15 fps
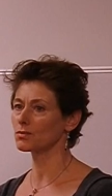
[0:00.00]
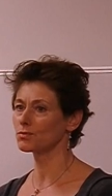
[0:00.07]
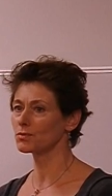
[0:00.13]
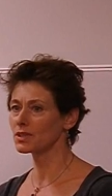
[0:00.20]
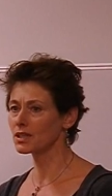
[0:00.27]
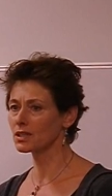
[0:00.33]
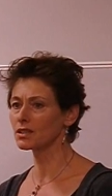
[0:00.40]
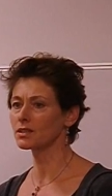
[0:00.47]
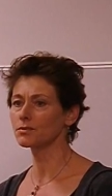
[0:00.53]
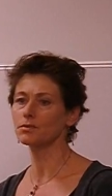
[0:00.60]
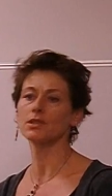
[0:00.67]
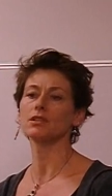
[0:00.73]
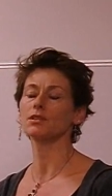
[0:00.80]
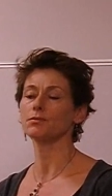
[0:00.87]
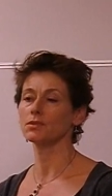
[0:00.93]
really,
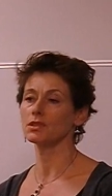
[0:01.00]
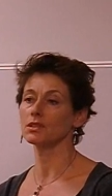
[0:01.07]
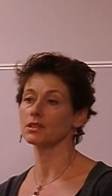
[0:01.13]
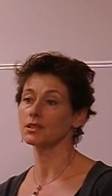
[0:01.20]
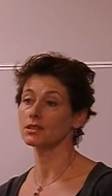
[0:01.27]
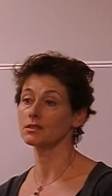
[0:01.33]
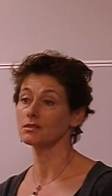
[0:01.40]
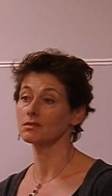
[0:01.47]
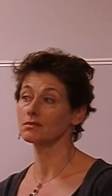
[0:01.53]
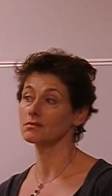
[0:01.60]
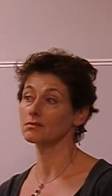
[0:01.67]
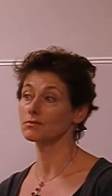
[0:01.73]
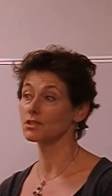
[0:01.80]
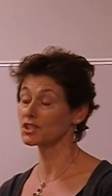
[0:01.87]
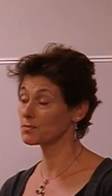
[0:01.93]
really, really
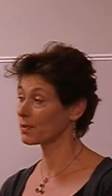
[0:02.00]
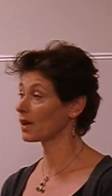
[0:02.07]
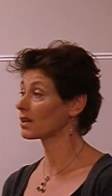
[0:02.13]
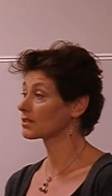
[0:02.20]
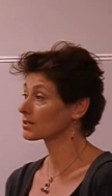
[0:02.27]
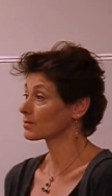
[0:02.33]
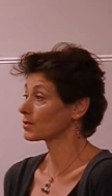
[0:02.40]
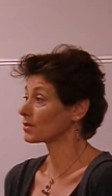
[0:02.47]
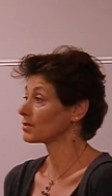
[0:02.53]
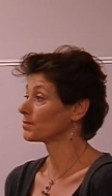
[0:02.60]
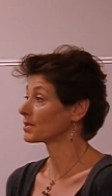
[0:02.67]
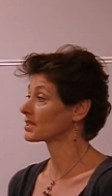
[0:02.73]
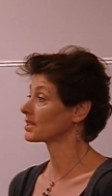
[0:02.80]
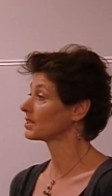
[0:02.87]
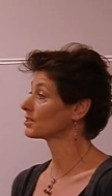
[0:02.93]
responsible
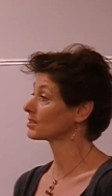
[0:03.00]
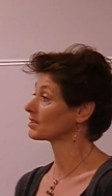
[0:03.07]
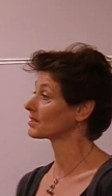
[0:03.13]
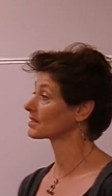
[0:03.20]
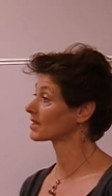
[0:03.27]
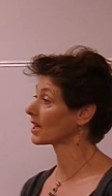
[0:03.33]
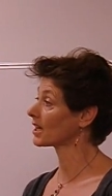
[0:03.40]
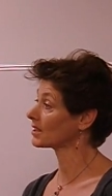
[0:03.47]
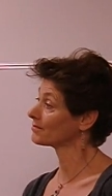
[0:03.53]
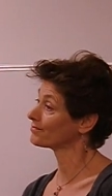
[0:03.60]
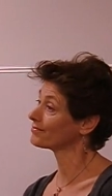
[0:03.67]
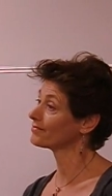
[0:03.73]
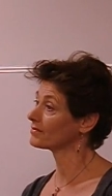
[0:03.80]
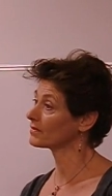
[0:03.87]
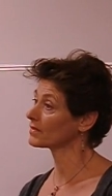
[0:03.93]
positions that,
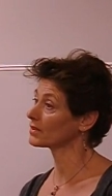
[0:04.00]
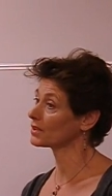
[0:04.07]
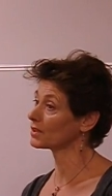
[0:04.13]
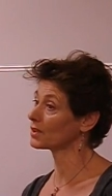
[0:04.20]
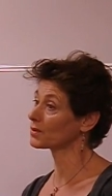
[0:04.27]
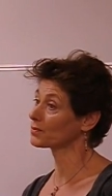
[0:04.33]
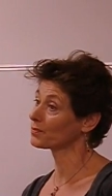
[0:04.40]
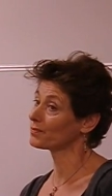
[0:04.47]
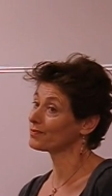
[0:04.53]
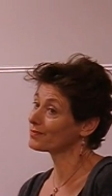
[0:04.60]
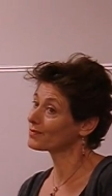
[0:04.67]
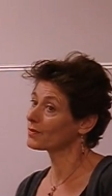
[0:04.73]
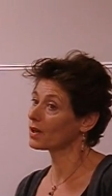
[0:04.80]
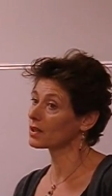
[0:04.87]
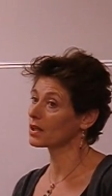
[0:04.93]
you know,
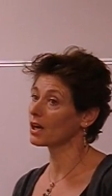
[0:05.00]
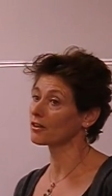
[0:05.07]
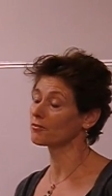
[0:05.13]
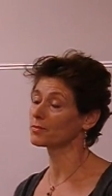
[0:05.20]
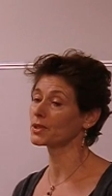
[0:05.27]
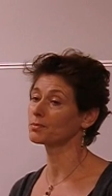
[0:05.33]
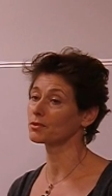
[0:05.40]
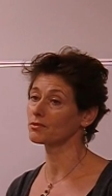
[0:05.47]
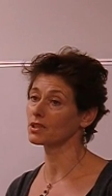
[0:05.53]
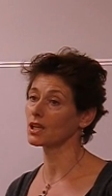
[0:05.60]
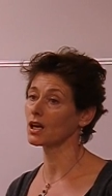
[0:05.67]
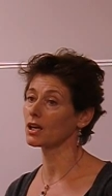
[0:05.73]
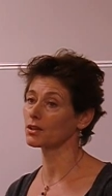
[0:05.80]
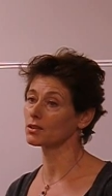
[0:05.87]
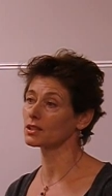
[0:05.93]
a lot of people
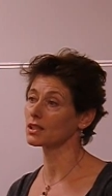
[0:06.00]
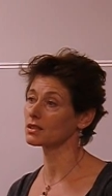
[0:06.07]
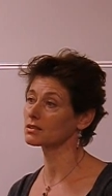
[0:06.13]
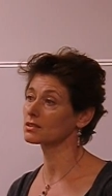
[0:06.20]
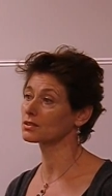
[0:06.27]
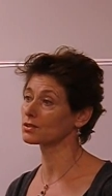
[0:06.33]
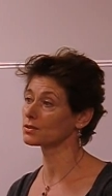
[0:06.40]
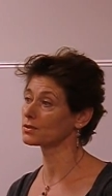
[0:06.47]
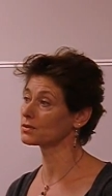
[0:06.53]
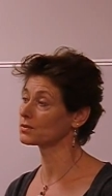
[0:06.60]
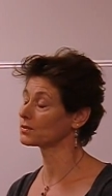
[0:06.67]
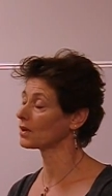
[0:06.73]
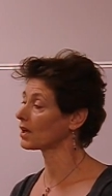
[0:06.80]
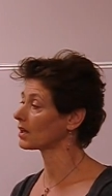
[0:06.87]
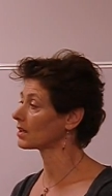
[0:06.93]
rely on us
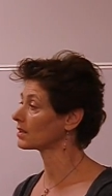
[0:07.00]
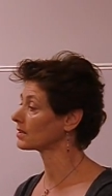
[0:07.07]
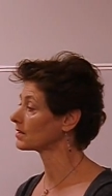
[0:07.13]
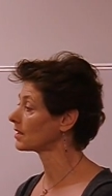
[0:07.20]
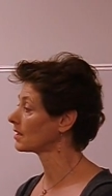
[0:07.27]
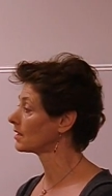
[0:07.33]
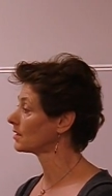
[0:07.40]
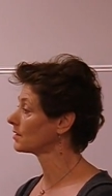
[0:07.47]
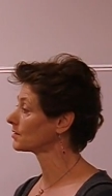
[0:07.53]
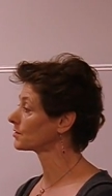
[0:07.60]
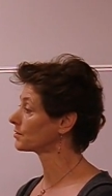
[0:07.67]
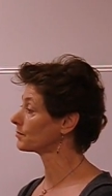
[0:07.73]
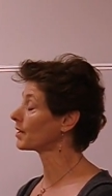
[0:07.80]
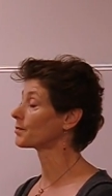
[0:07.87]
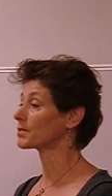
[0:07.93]

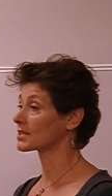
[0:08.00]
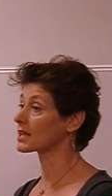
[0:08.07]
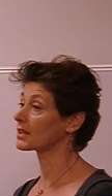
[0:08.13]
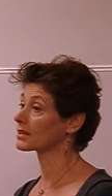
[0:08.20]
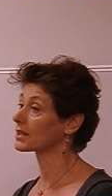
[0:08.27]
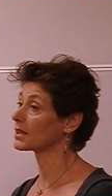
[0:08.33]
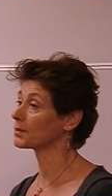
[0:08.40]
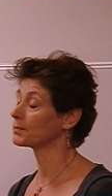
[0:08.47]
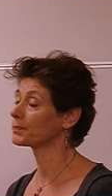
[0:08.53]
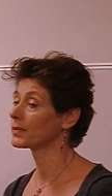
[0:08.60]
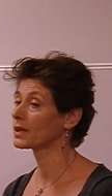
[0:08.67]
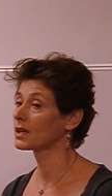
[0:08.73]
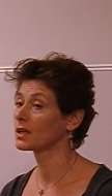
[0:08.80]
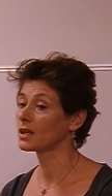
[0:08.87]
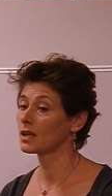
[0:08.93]
to represent them.
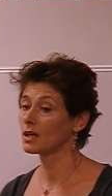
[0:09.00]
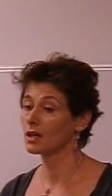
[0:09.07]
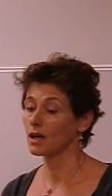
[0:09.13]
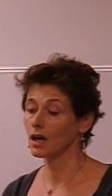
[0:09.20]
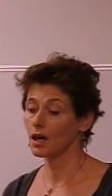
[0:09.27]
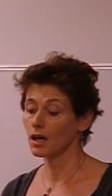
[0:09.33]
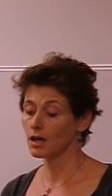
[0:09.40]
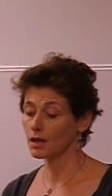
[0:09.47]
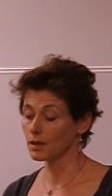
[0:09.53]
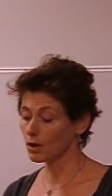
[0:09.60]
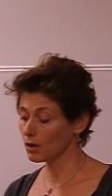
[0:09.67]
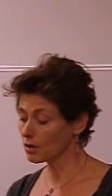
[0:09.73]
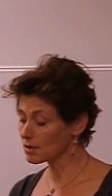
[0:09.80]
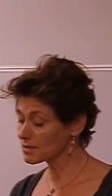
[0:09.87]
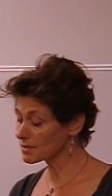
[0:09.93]

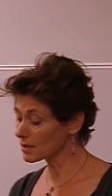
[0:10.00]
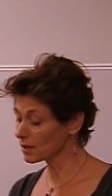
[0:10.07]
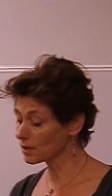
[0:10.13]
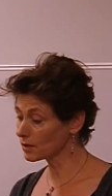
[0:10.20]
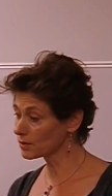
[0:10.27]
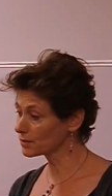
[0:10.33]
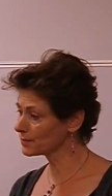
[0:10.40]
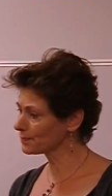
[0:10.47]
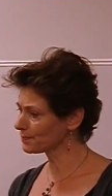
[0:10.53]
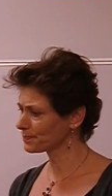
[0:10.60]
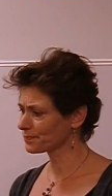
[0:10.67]
Also,